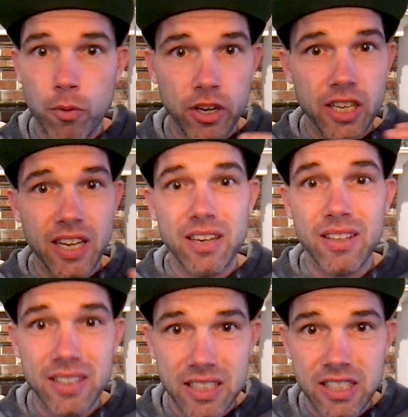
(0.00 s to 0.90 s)
We're going to get into
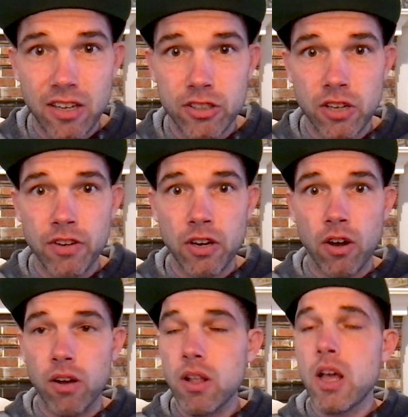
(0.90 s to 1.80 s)
the details of it
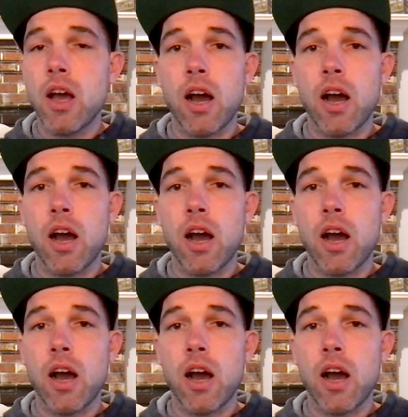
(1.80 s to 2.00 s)
all.